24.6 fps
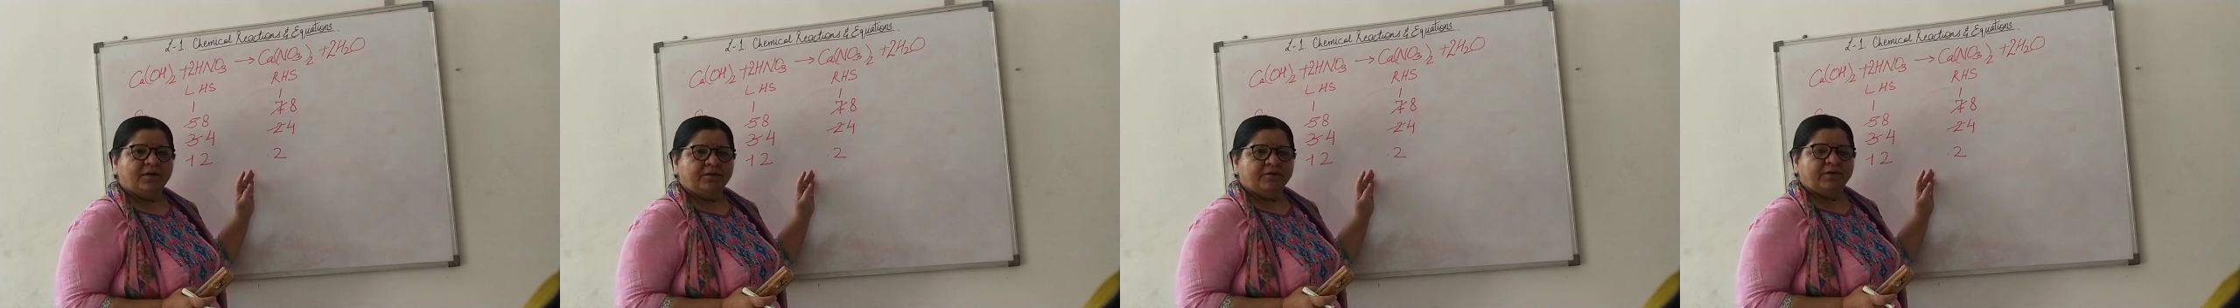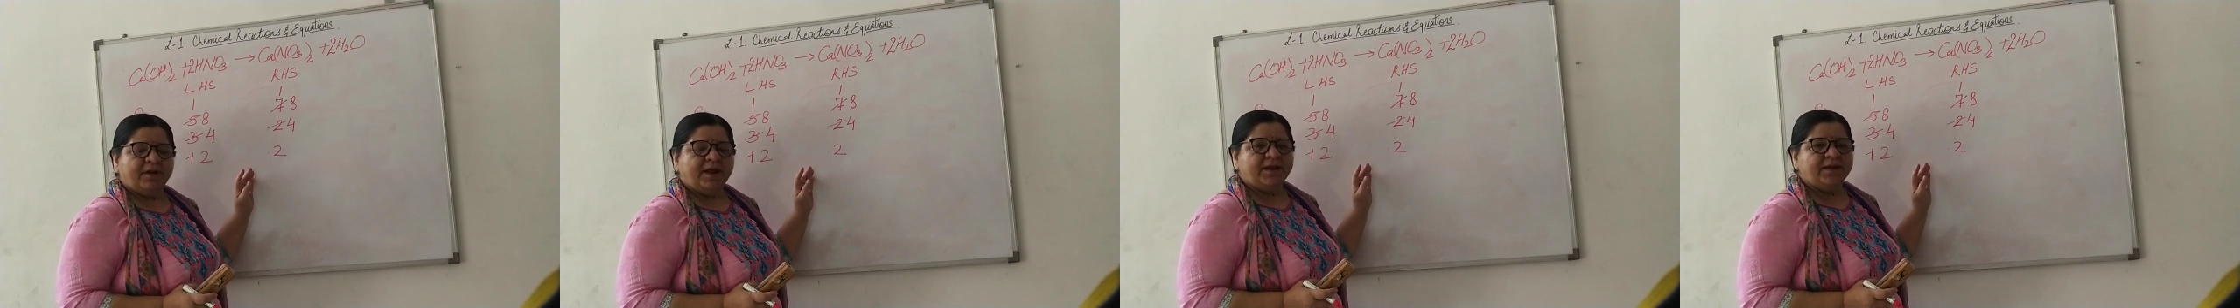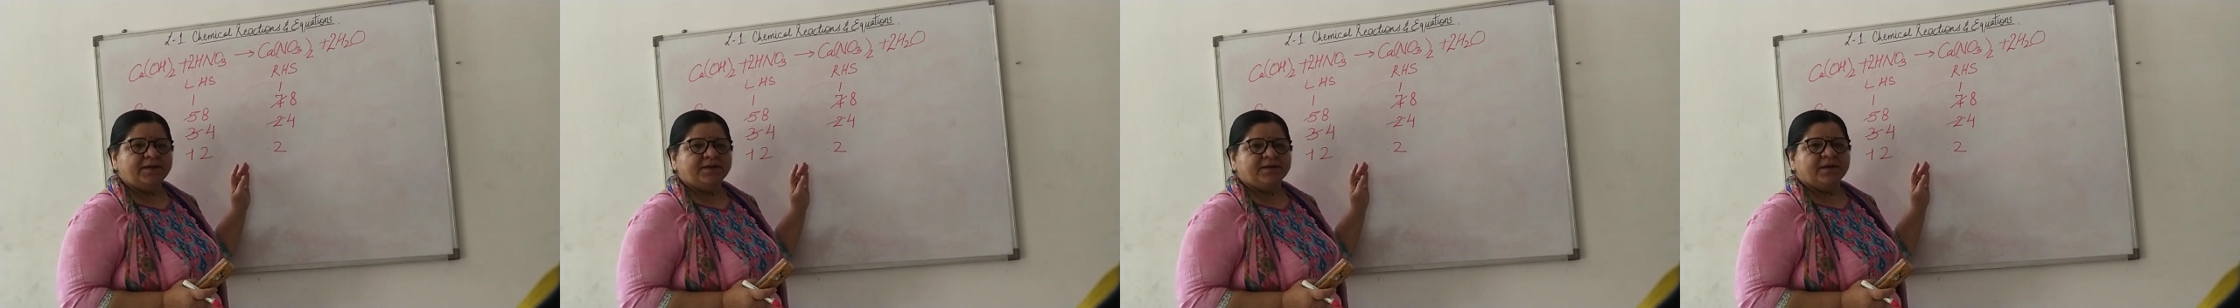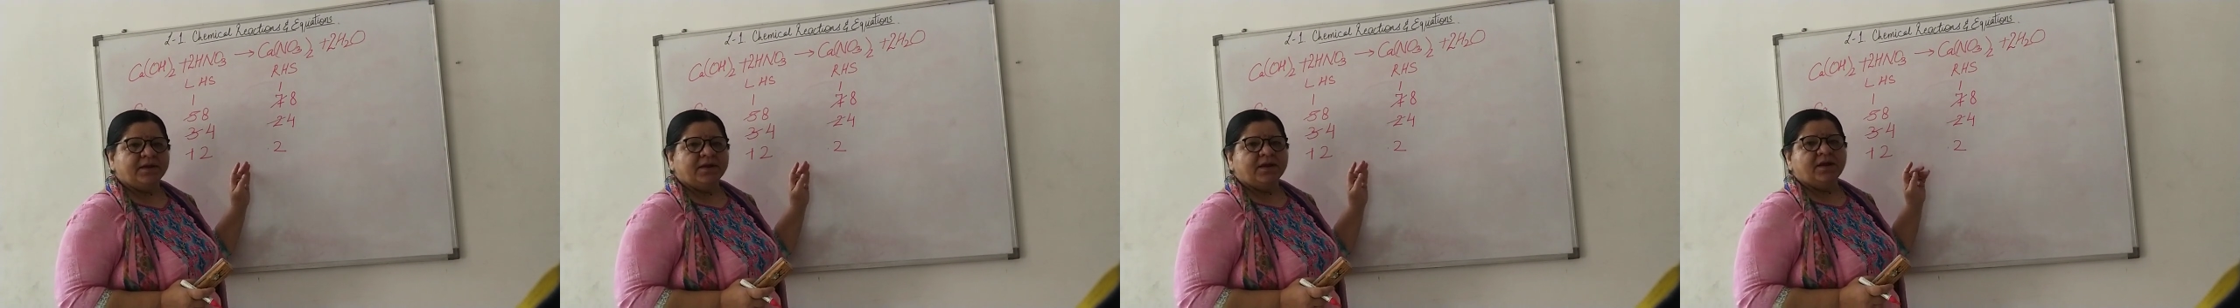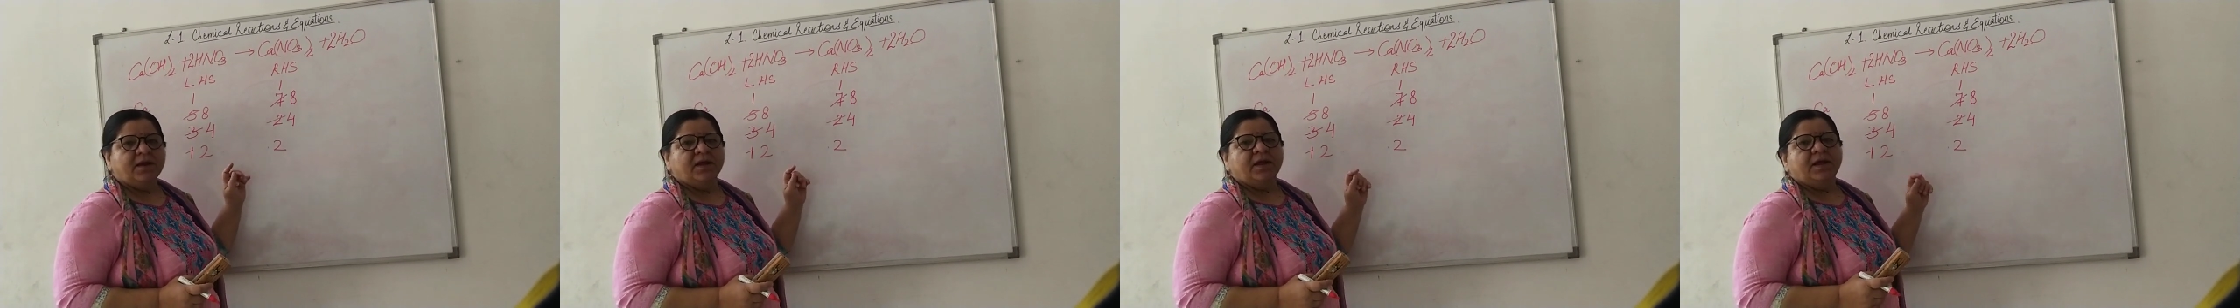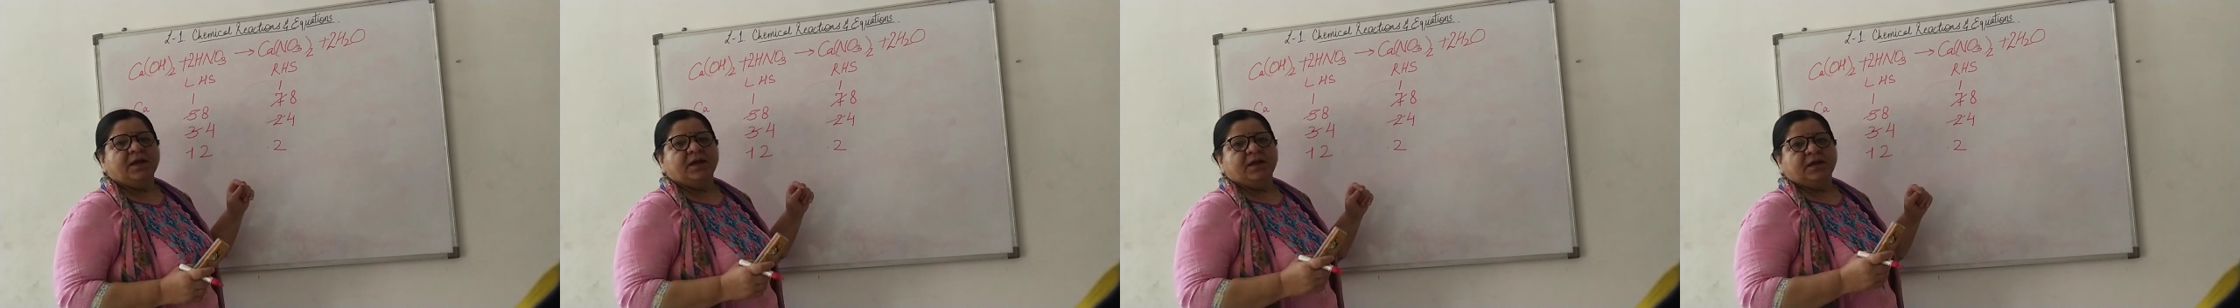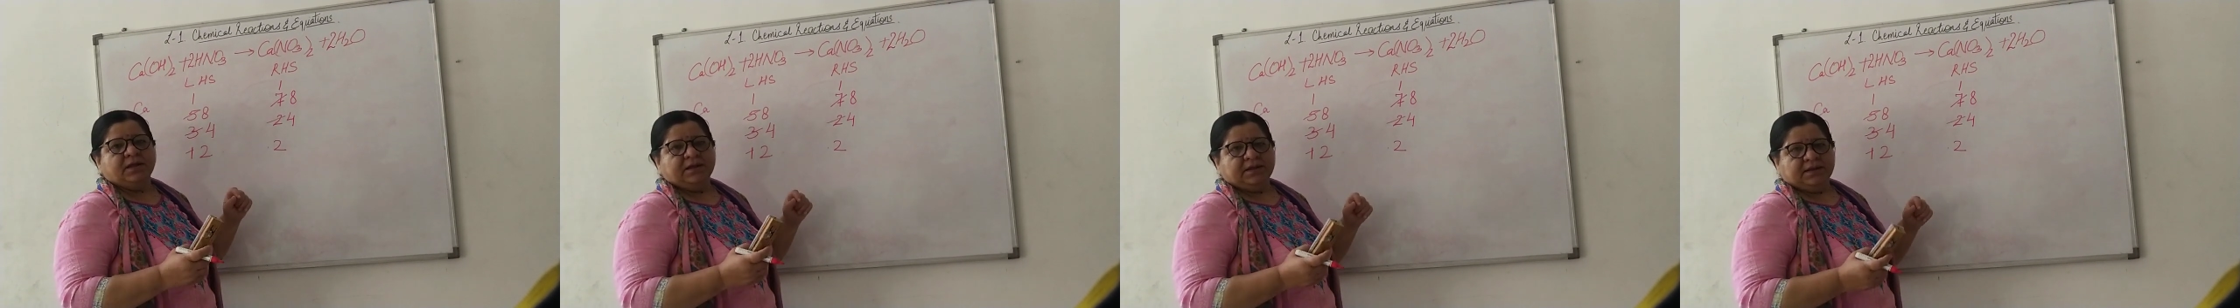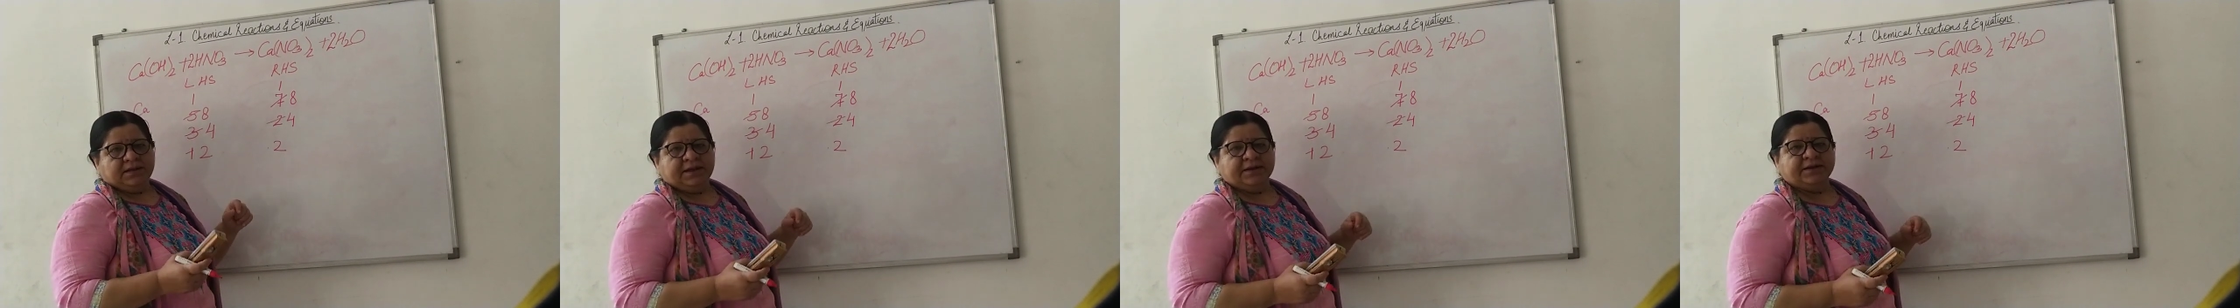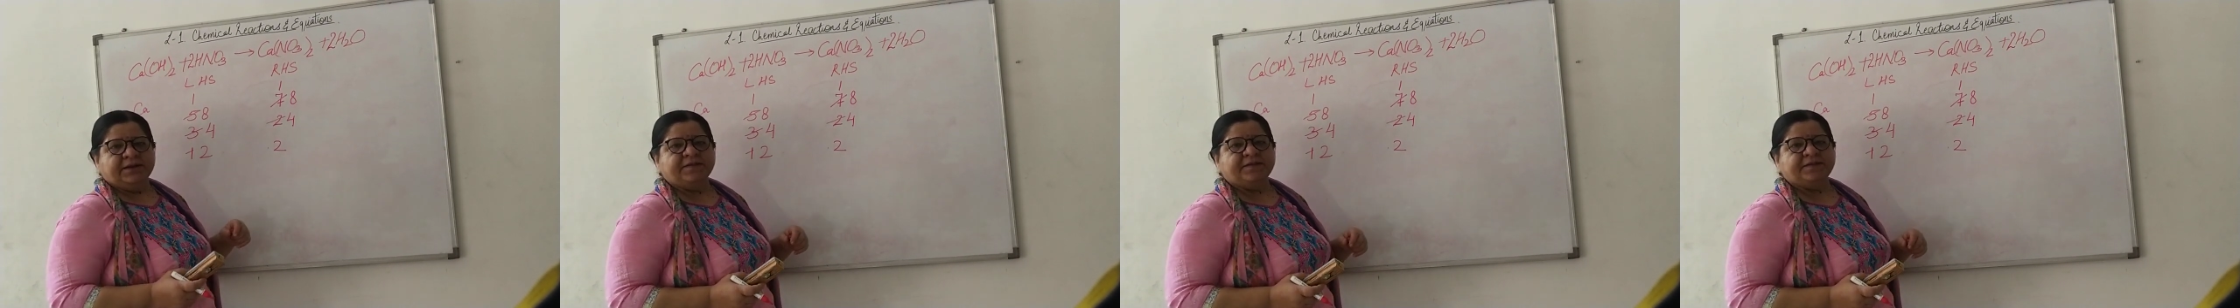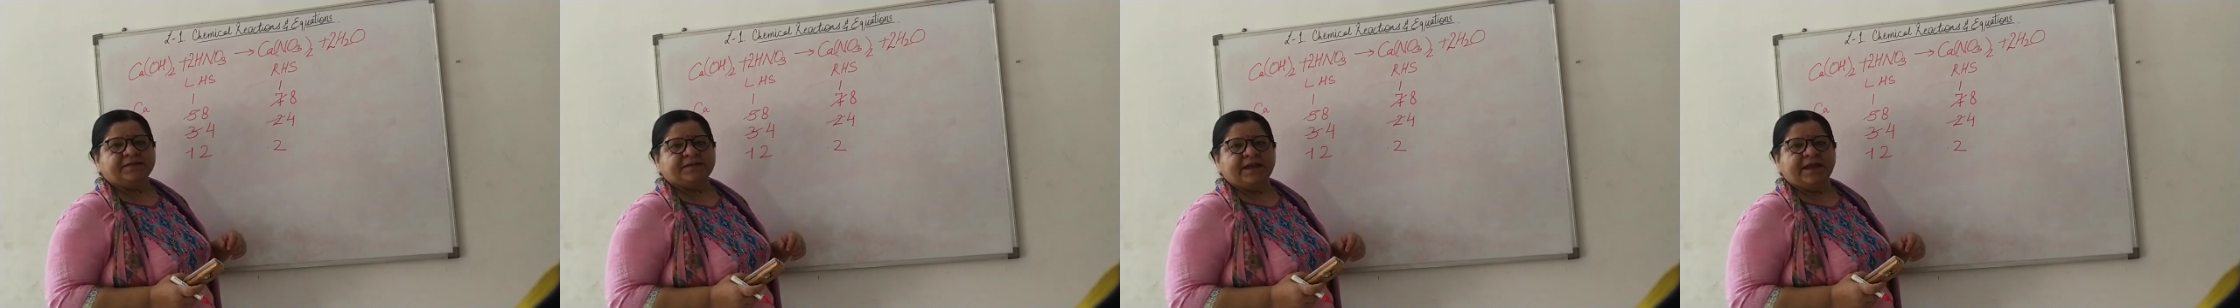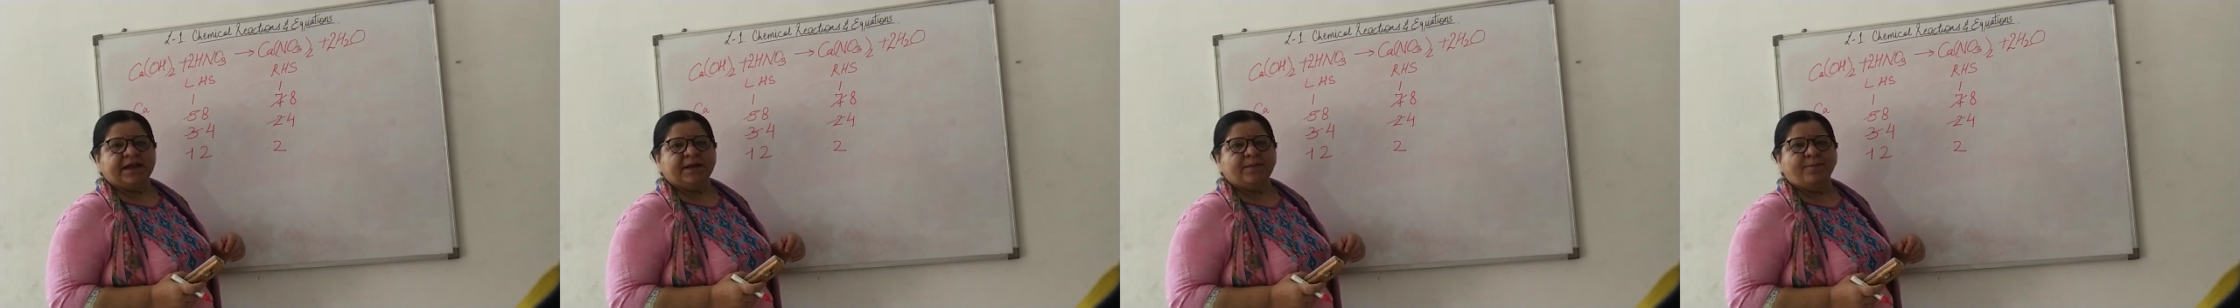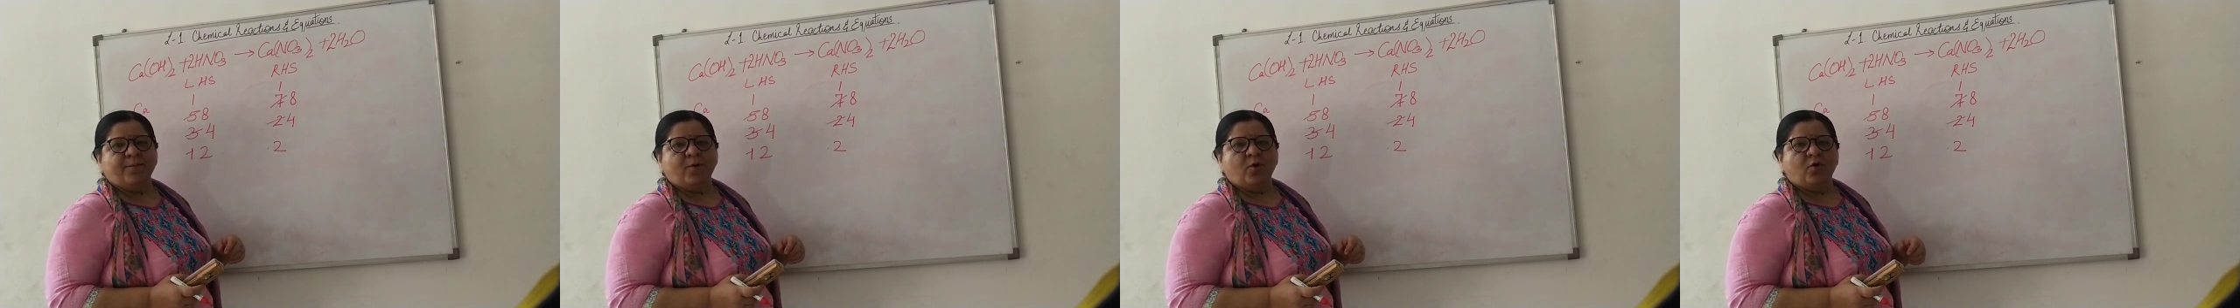Right? Let us
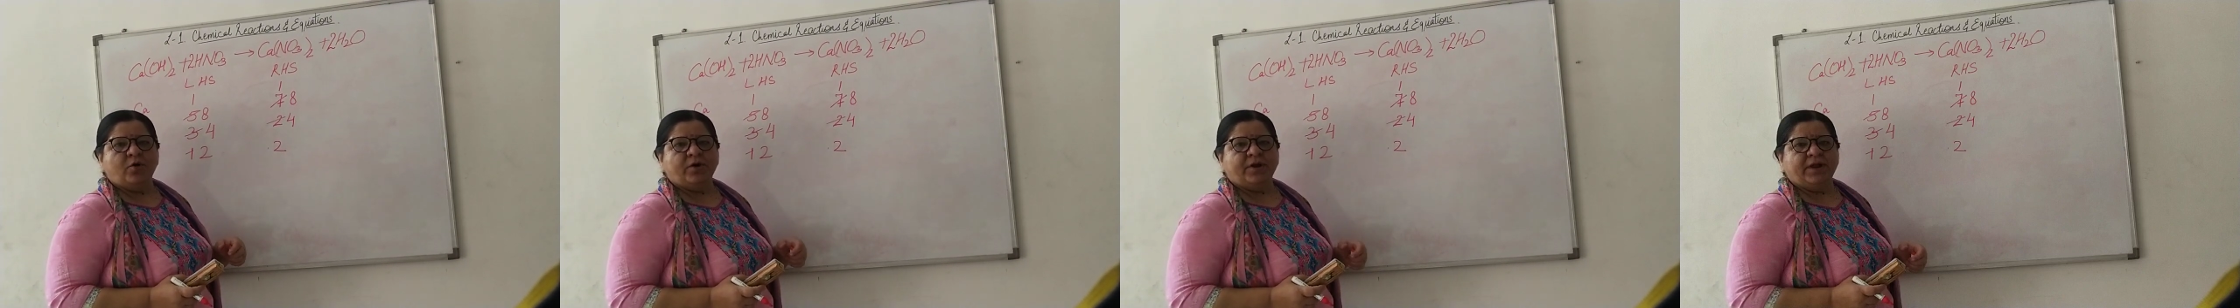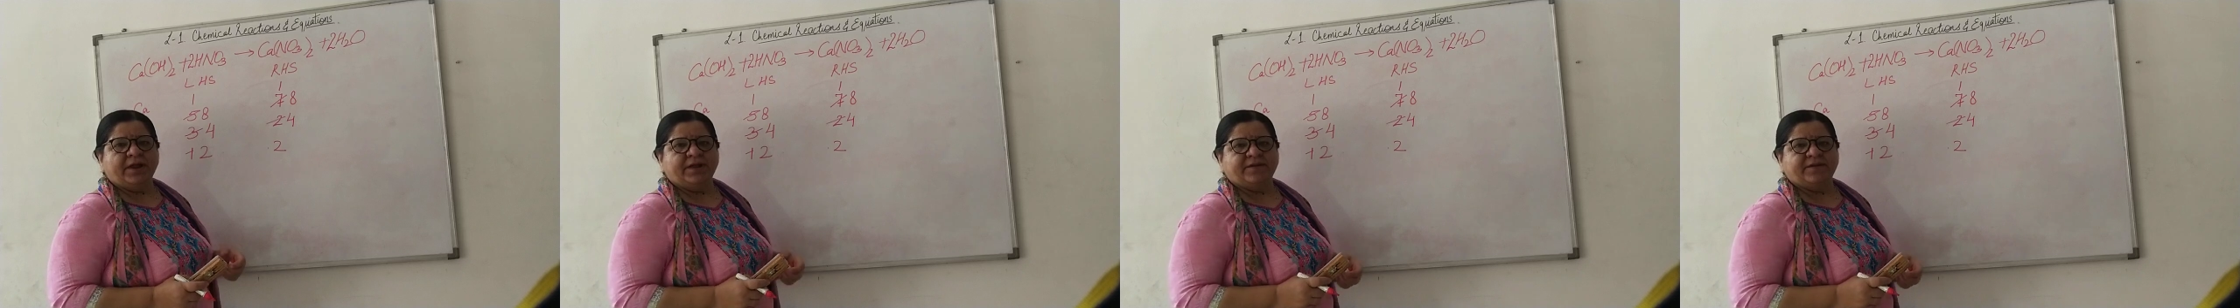take more